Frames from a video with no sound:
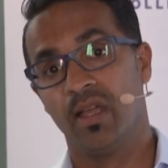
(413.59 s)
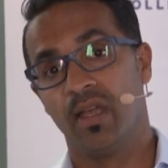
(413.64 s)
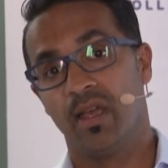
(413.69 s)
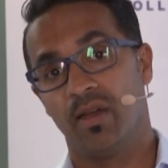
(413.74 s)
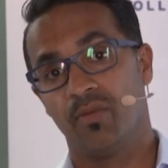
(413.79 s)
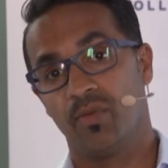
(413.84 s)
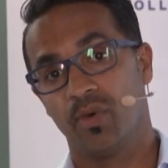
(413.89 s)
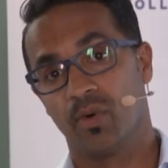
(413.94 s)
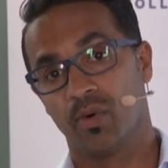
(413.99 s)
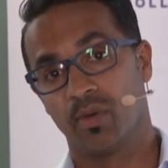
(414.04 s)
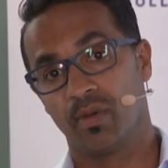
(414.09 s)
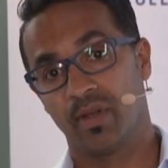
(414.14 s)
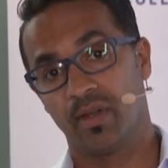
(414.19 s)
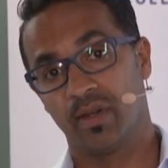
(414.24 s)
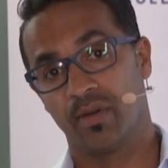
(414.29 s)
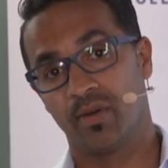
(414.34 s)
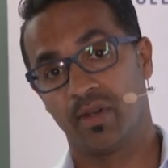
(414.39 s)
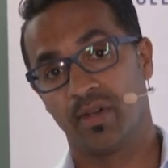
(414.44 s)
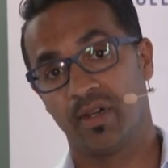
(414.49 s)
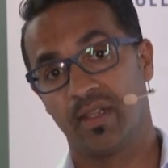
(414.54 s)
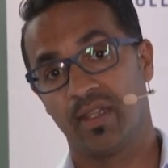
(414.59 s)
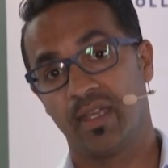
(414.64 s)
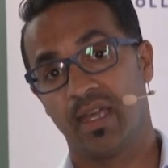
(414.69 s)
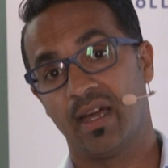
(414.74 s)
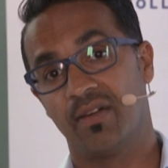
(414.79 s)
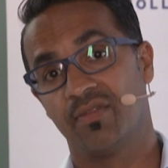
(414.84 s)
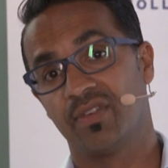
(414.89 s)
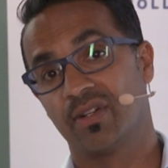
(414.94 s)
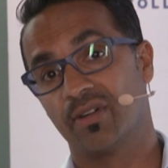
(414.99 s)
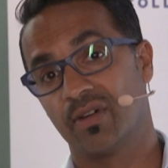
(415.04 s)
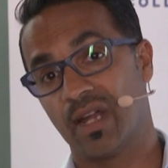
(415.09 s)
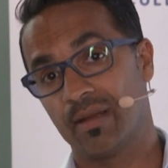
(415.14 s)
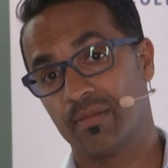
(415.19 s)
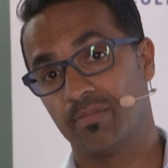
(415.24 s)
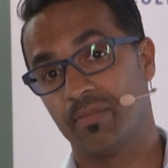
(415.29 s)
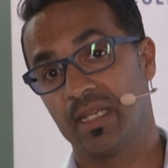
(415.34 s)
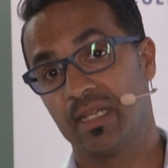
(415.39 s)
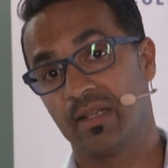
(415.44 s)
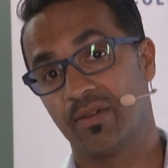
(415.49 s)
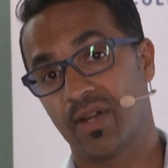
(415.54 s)
And we already have
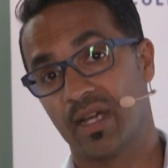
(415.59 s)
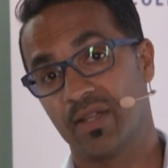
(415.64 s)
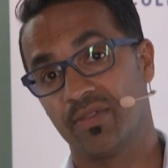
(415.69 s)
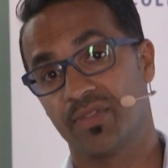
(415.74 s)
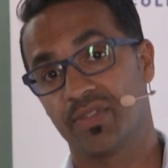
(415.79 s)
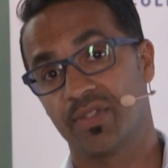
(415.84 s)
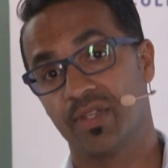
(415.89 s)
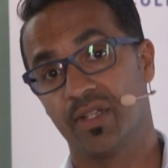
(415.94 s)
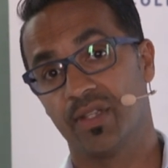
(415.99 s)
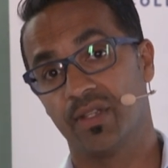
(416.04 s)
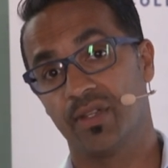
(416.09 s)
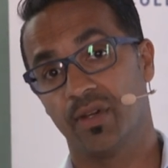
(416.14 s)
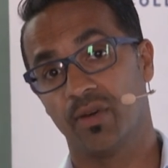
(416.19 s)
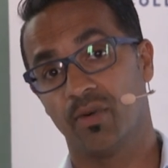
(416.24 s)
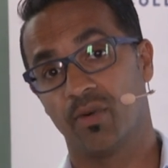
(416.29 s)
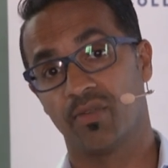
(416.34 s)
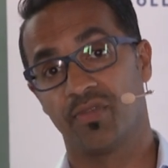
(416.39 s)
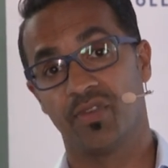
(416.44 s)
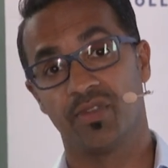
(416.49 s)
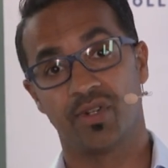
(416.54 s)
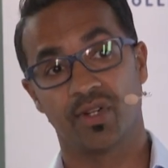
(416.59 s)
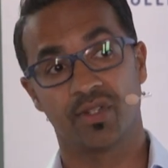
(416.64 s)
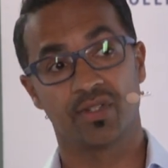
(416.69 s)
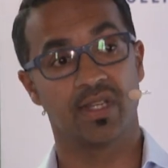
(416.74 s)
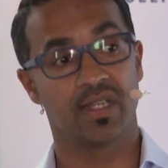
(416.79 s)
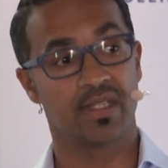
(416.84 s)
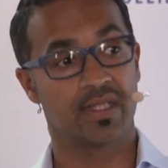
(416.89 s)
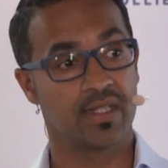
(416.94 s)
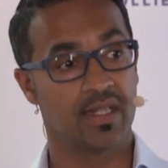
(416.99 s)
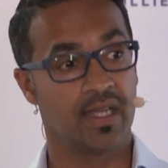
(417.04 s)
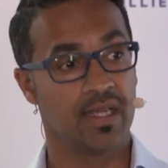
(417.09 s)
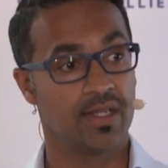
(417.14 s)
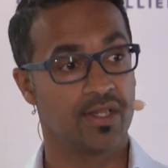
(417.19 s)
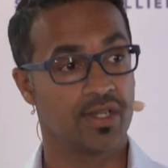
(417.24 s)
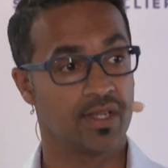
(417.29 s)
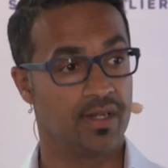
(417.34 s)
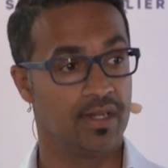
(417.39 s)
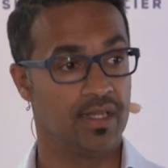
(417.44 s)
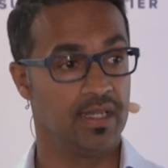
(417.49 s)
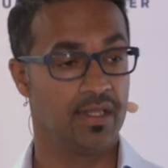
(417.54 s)
been granted orphan drug
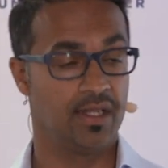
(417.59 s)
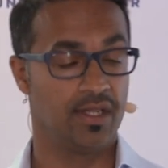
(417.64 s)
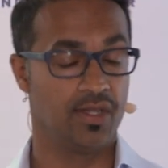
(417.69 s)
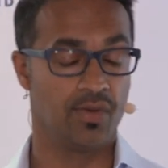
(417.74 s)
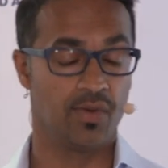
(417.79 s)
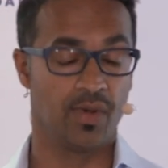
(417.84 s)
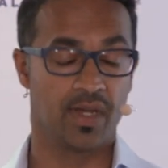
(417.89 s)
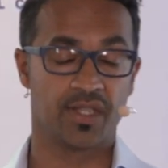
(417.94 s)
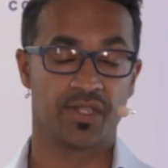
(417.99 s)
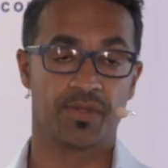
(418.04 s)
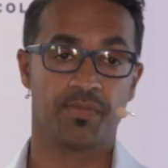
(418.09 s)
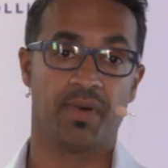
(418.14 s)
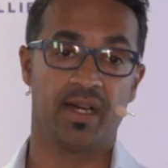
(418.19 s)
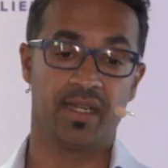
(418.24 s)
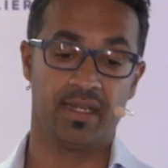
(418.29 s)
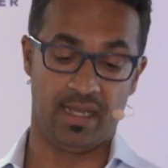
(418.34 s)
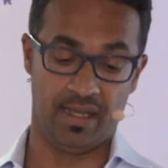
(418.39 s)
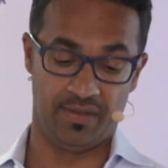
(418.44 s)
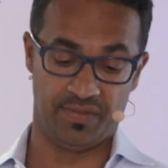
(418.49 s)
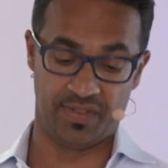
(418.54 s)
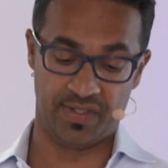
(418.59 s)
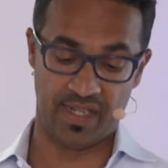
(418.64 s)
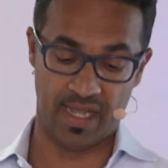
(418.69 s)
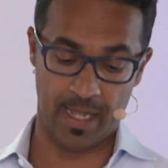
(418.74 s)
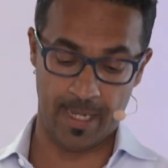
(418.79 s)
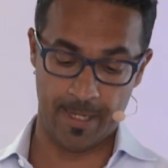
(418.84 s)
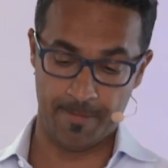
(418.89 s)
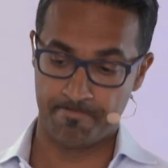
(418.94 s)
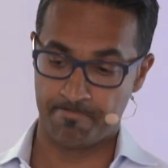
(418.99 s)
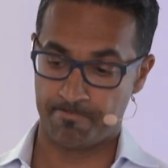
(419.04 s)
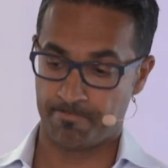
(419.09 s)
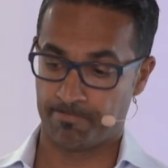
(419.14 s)
designation in the US by the FDA.